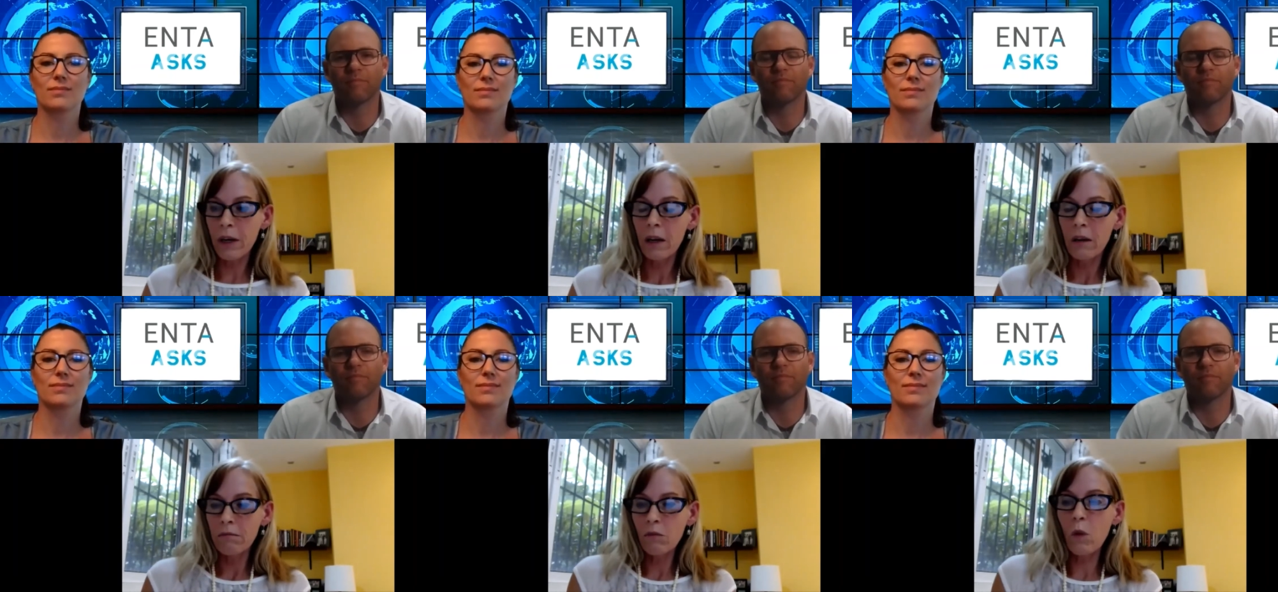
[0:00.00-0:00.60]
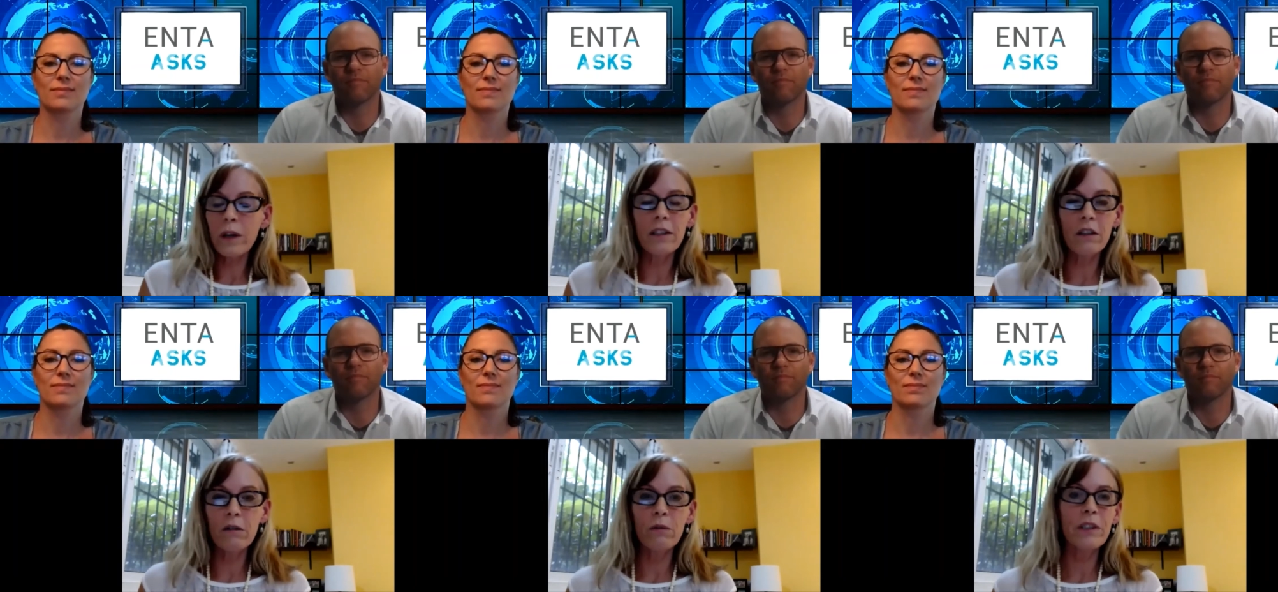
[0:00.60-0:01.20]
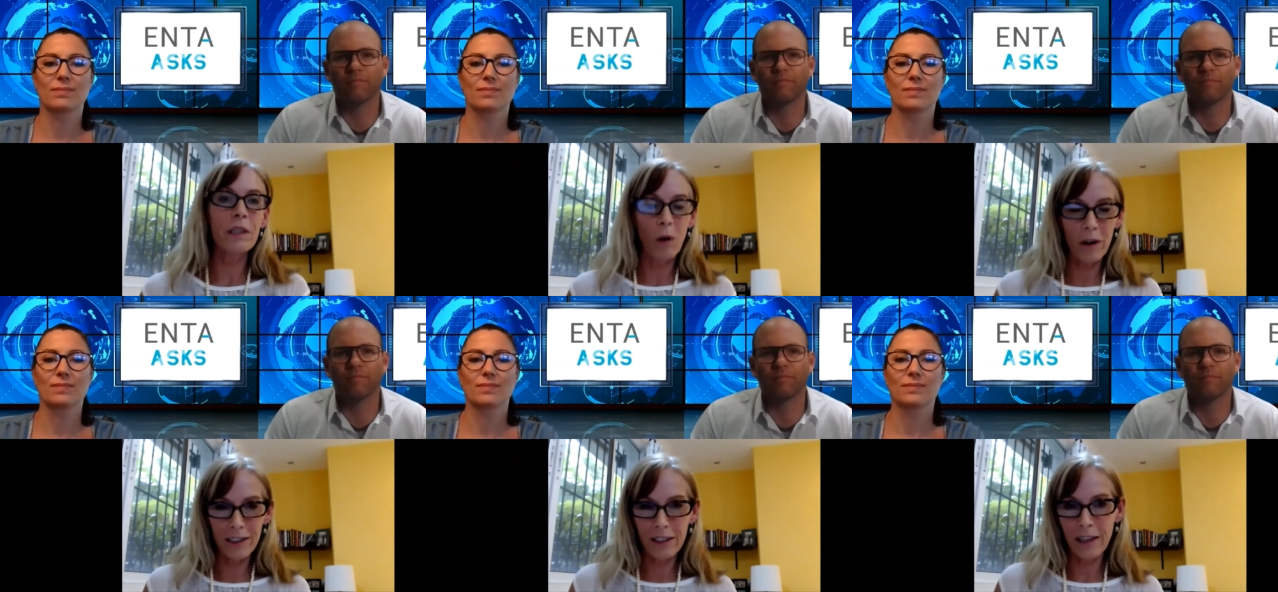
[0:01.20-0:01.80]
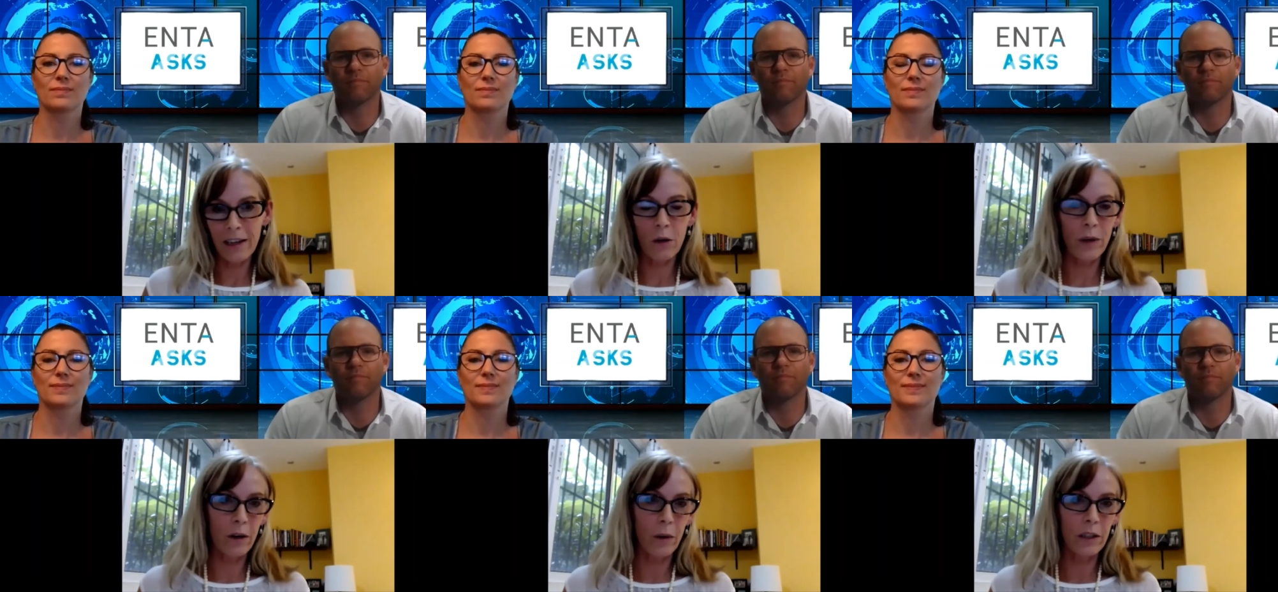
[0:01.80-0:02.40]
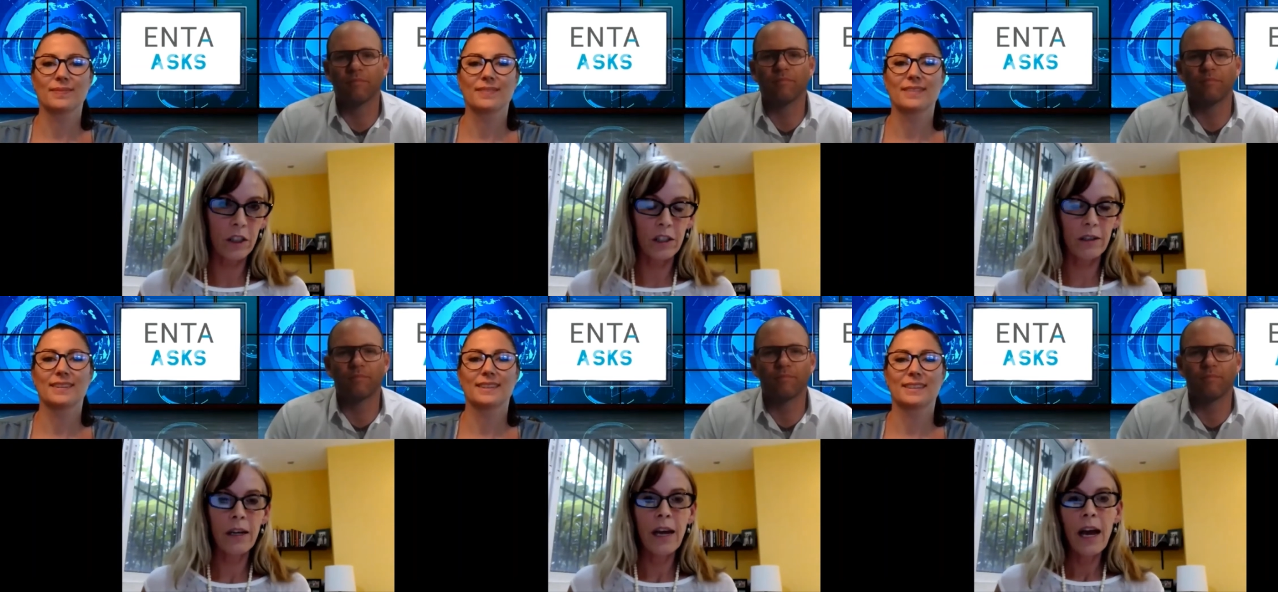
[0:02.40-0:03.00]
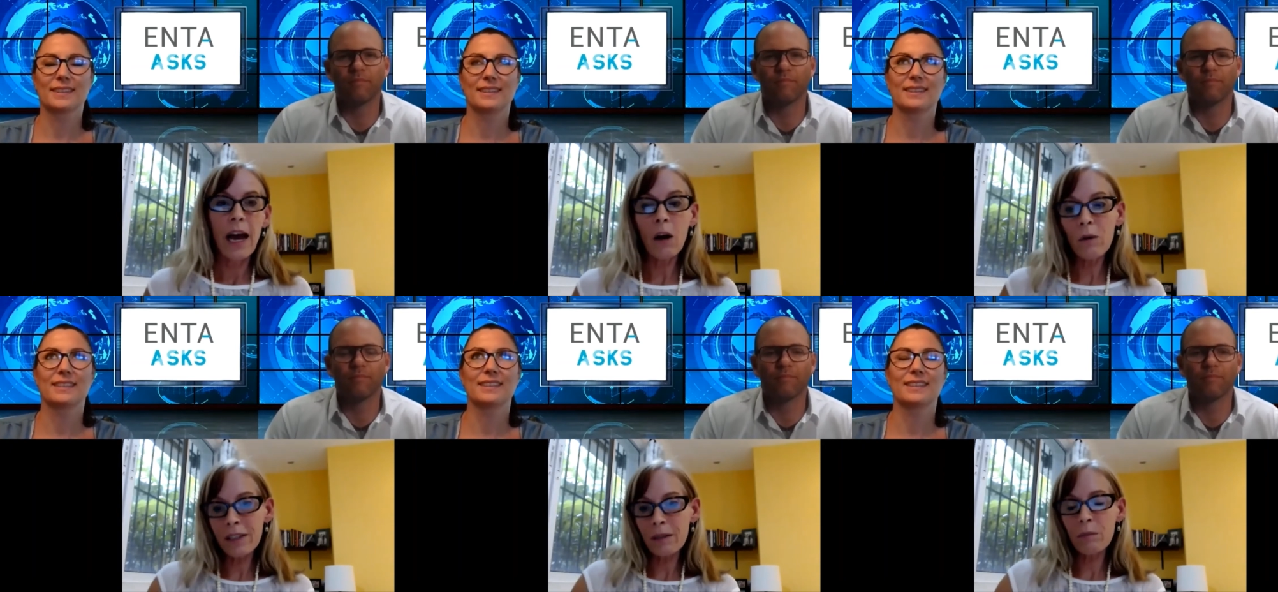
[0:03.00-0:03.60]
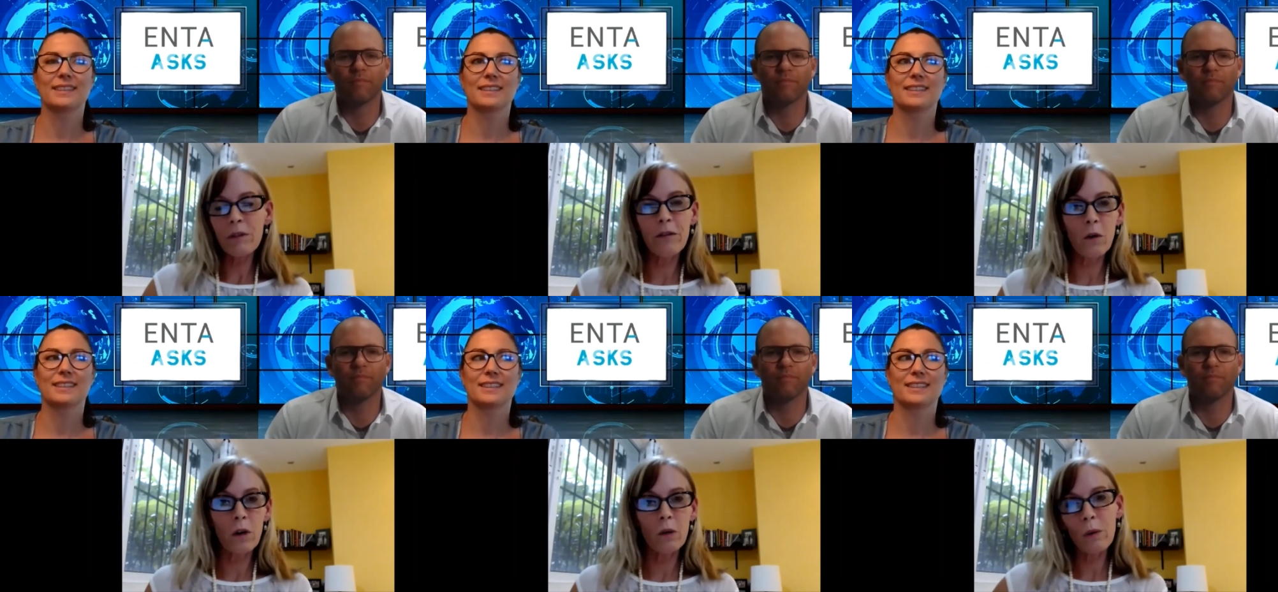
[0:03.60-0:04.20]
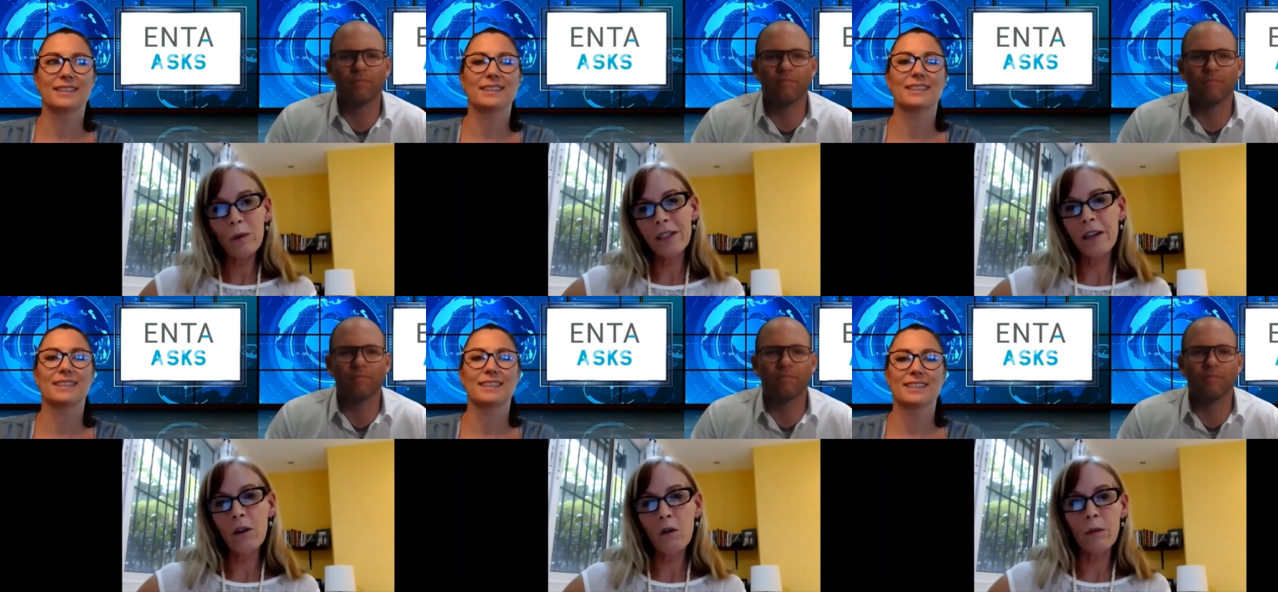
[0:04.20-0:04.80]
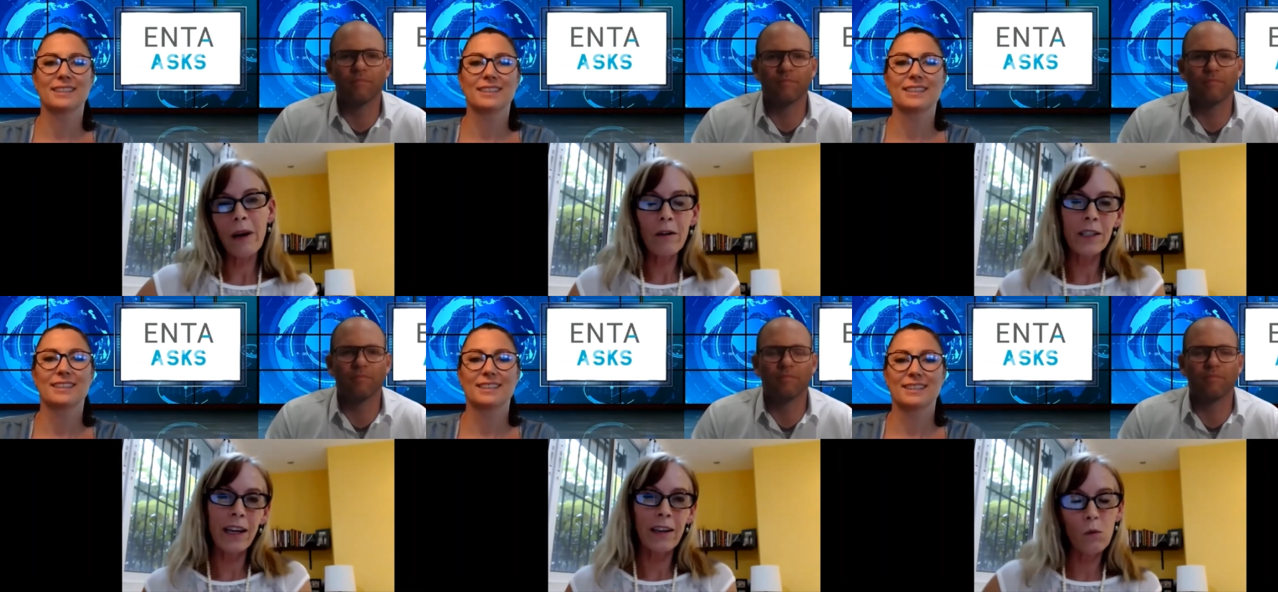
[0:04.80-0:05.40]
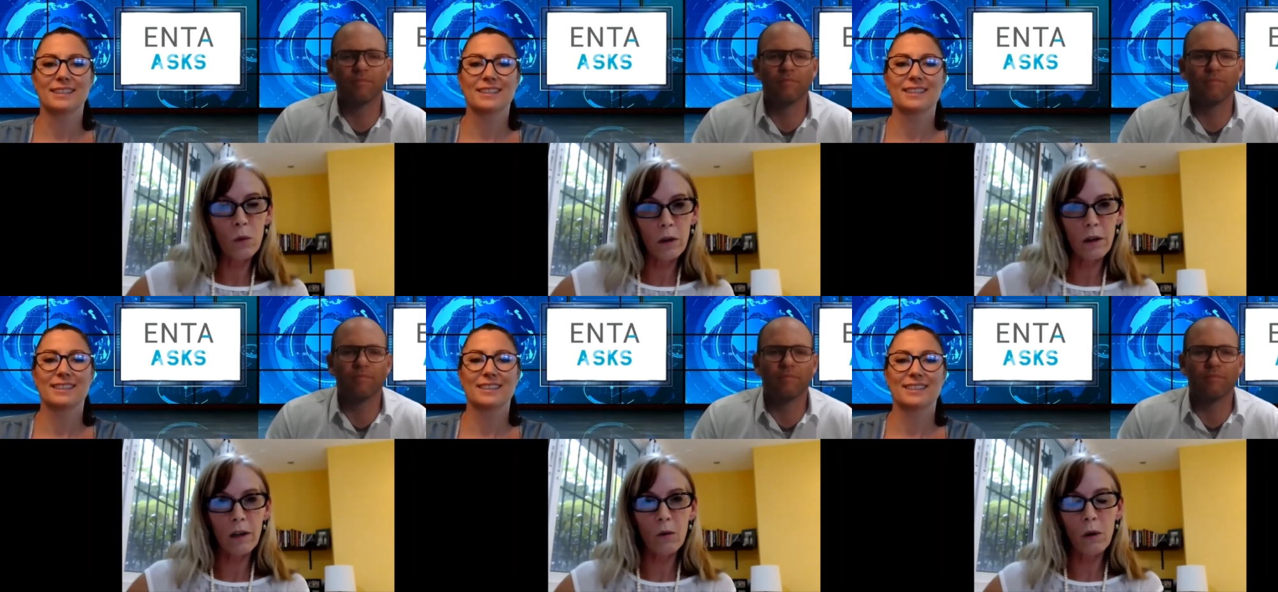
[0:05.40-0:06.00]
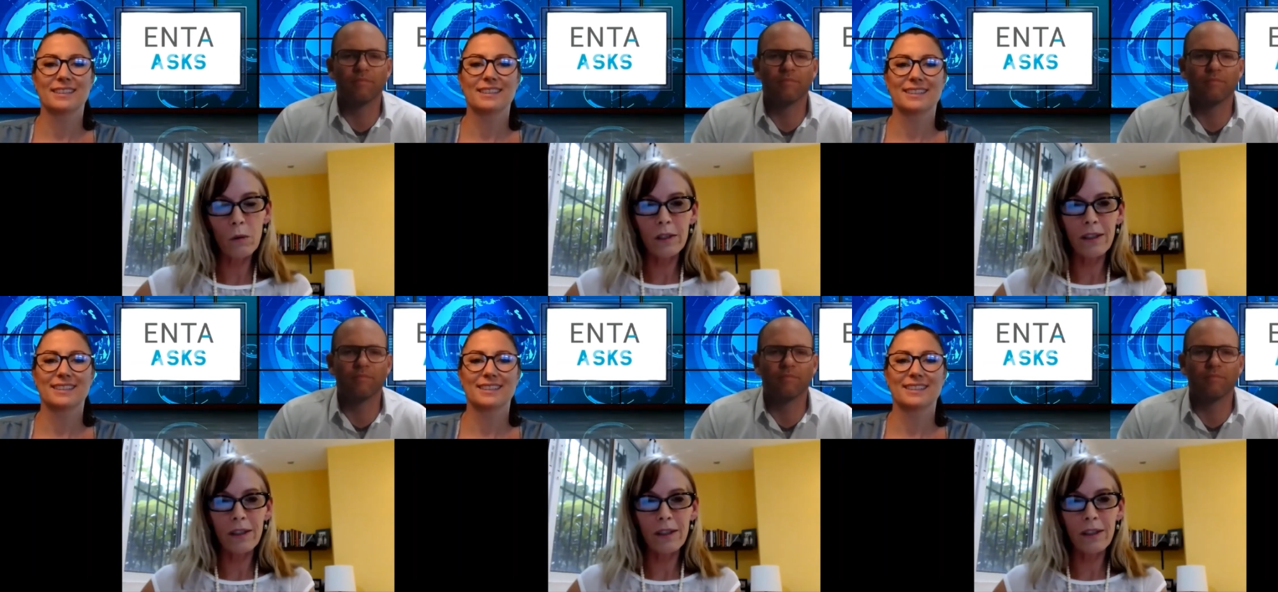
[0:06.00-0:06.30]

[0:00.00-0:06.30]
Speaker 1: want to respond to that quick question? How was it before? What was the norm? How did that work? What was